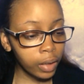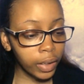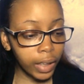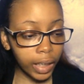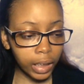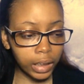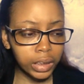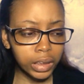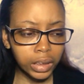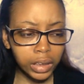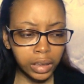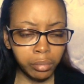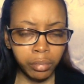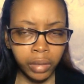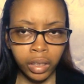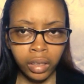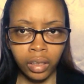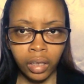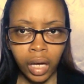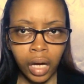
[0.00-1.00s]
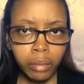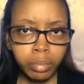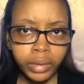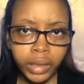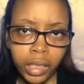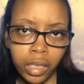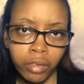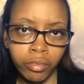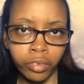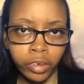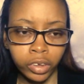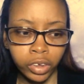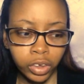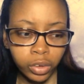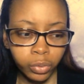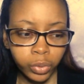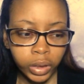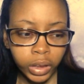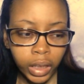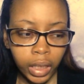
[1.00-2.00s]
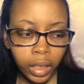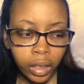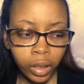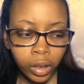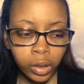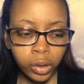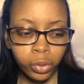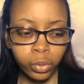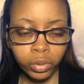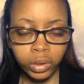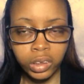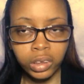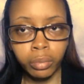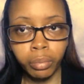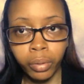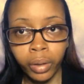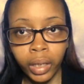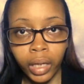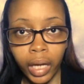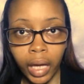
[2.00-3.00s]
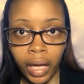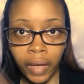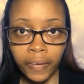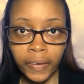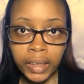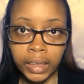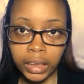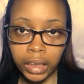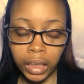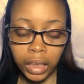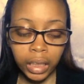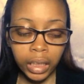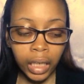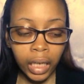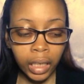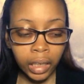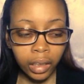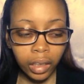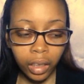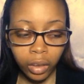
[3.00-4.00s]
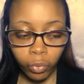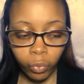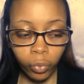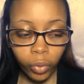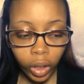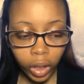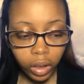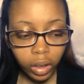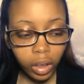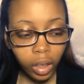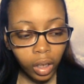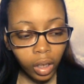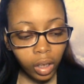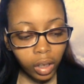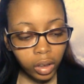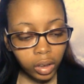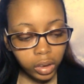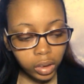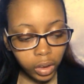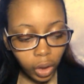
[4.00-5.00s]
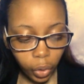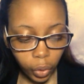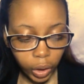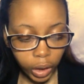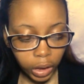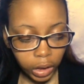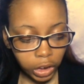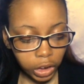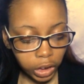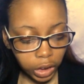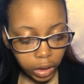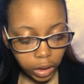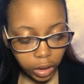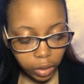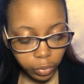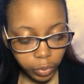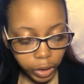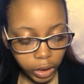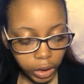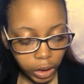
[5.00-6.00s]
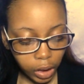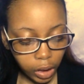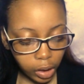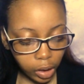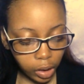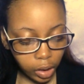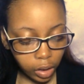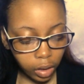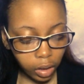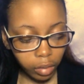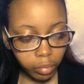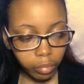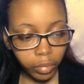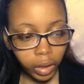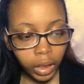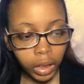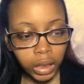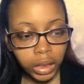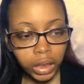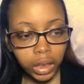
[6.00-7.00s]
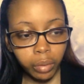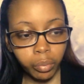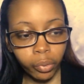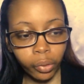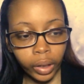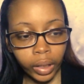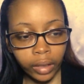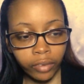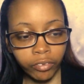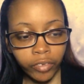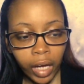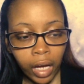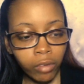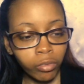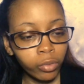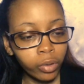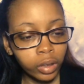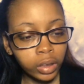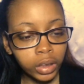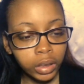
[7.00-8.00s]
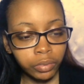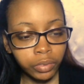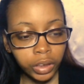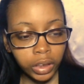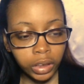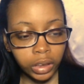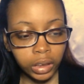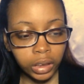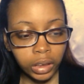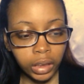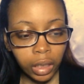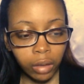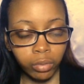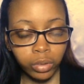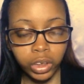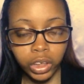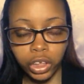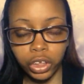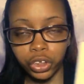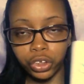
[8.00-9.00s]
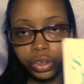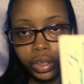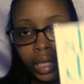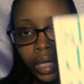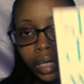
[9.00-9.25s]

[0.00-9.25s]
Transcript: they actually sent me the updated version, which includes the book and the study guide in one. So it's She Did What She Could, Alicia Morgan, 5 Words of Jesus That Will Change Your